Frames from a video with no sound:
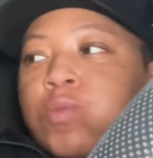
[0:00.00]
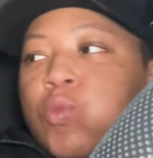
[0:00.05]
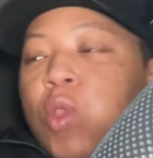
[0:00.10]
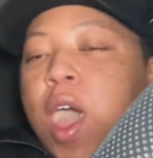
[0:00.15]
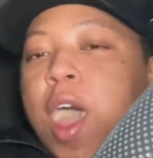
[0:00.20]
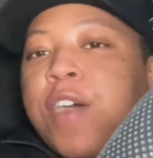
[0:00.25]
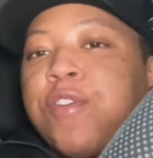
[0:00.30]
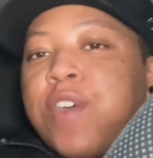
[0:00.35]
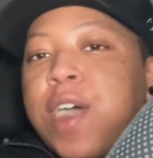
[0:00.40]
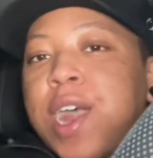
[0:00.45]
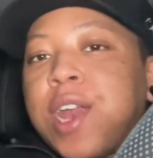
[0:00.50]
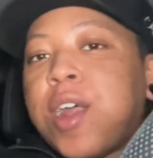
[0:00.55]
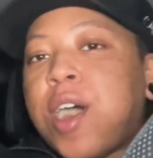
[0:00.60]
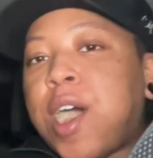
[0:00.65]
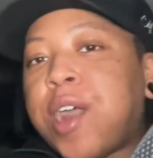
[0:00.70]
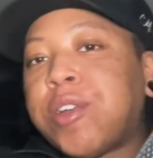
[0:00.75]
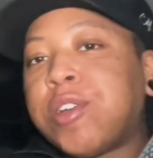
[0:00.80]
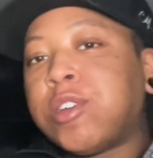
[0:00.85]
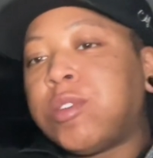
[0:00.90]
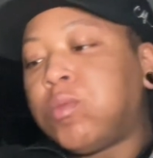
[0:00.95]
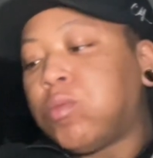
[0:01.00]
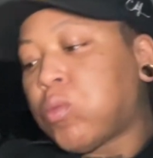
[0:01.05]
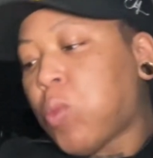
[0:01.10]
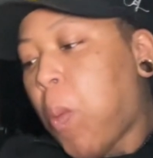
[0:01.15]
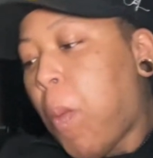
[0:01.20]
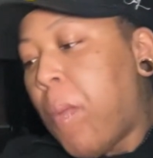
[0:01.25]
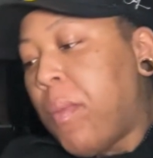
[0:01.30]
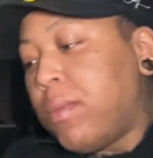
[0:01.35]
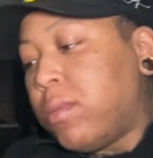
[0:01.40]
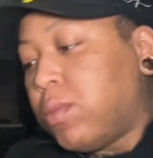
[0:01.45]
I've had hotter.
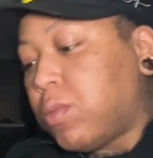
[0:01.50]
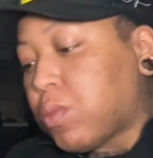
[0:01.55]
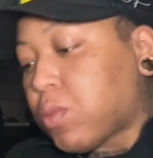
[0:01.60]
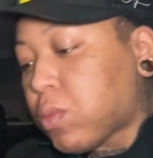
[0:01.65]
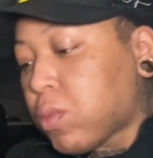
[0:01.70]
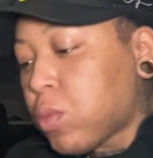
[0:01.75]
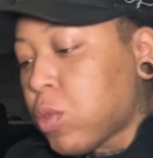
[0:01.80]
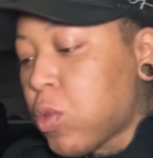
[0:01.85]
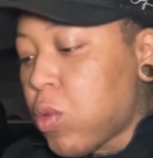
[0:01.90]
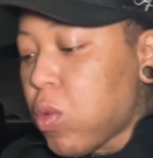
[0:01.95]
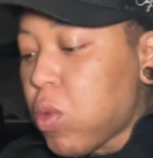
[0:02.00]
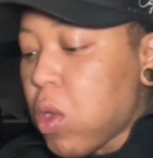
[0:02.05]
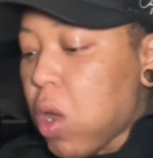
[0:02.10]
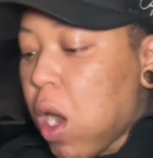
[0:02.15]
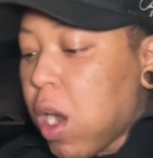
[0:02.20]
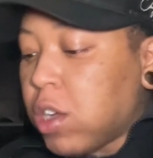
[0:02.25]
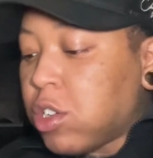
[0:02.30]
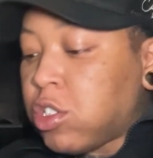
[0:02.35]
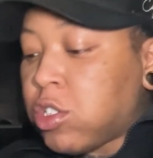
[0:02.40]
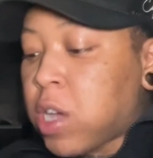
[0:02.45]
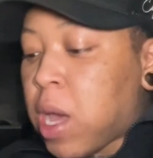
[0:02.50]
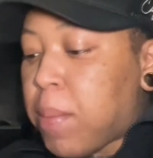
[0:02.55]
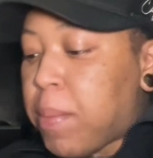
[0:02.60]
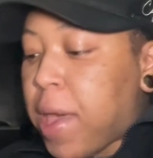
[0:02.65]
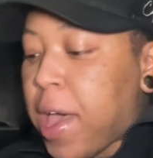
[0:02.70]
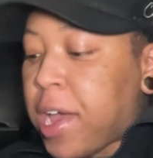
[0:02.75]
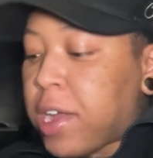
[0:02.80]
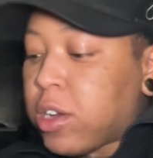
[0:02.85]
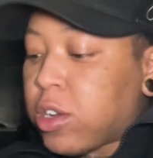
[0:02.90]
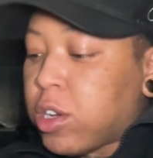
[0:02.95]
It's not
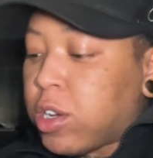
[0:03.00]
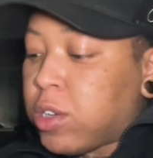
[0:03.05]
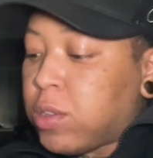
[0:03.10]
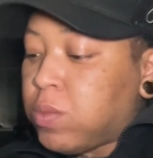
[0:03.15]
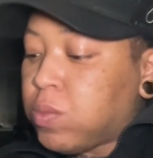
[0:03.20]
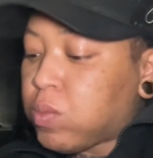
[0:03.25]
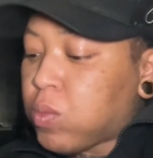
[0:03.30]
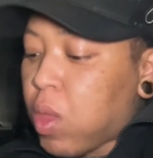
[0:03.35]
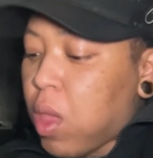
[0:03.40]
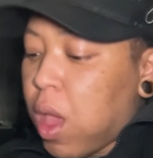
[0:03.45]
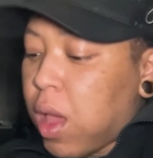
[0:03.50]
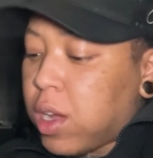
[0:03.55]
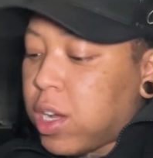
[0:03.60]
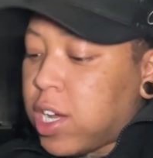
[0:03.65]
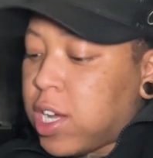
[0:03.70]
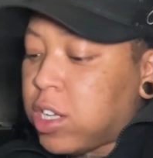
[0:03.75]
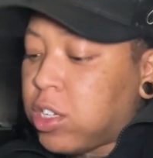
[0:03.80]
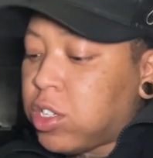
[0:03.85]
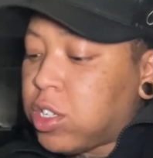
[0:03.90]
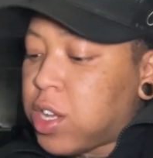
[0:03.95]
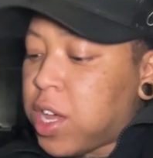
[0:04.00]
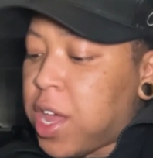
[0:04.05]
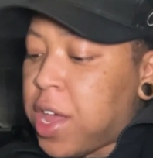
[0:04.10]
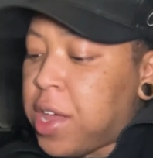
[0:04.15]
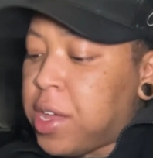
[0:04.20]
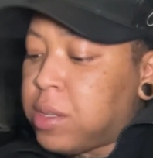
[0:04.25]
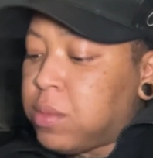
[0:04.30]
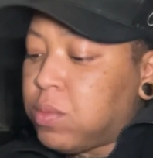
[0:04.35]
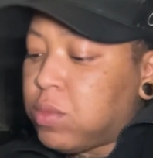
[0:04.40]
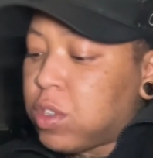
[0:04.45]
bad, though. I'll
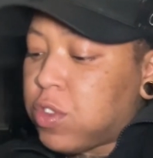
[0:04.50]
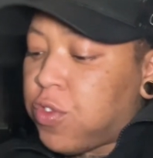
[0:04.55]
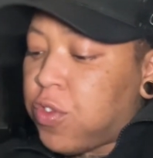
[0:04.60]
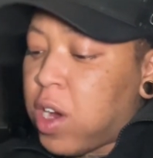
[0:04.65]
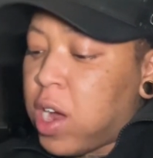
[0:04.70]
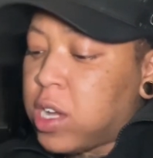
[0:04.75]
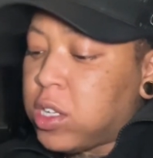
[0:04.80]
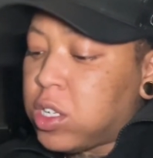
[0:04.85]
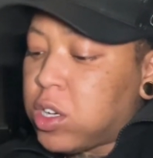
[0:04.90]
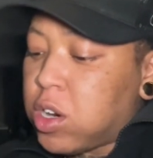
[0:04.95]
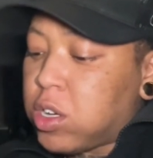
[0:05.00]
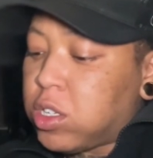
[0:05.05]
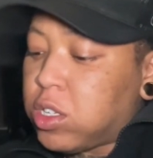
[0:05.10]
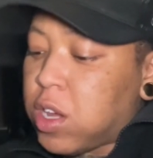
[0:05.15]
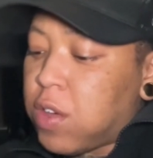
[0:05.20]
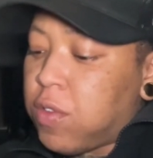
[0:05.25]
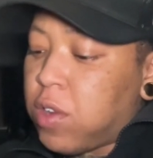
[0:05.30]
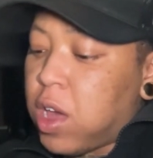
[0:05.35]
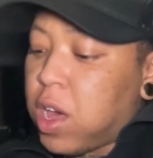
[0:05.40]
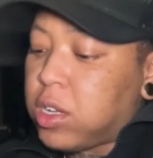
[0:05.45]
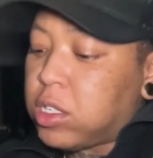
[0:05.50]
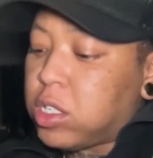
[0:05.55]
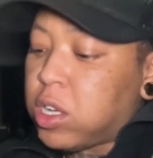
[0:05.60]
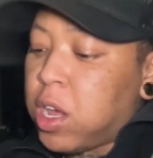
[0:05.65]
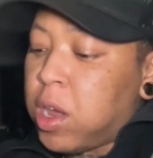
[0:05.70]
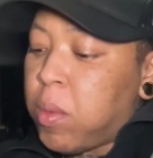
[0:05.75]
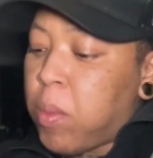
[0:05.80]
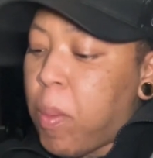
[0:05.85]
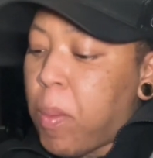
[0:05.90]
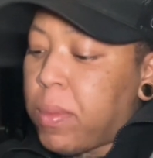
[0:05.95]
say the fries are a seven out of
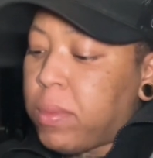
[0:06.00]
ten.